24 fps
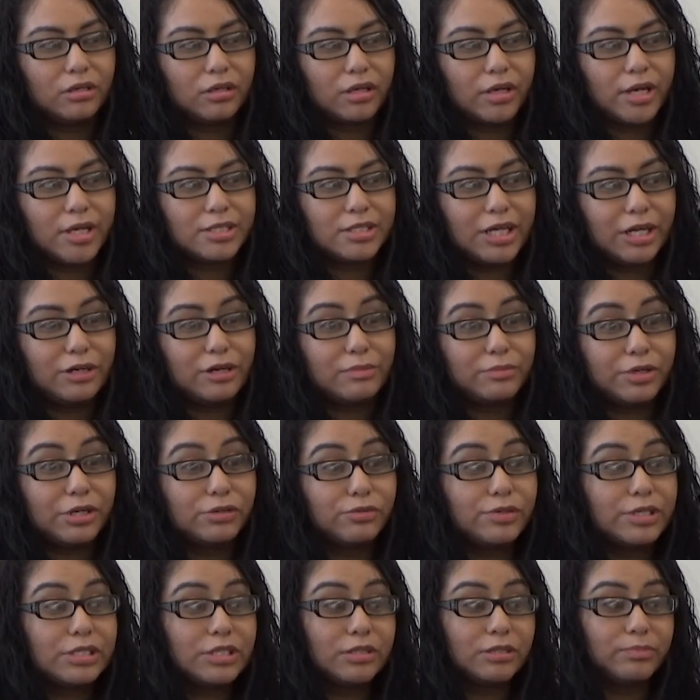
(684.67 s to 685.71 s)
because I remember it
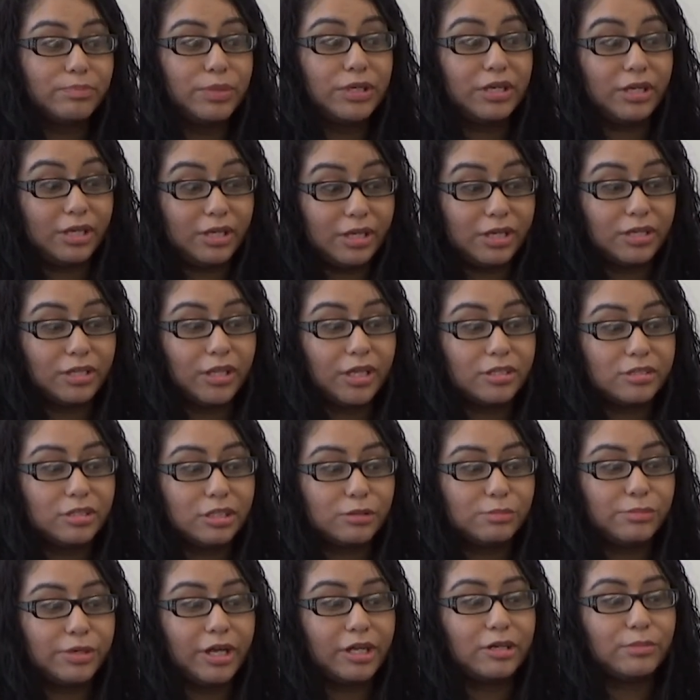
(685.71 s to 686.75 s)
was in PE. They
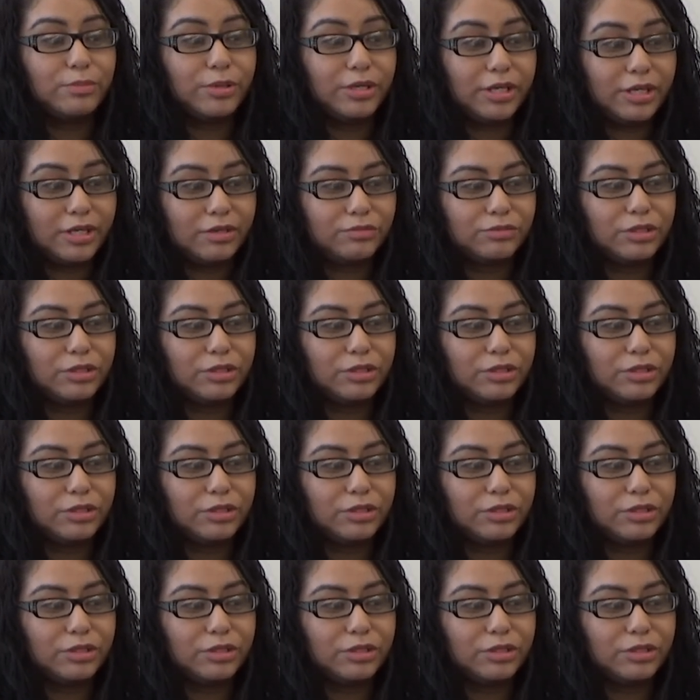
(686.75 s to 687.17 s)
took me out of PE.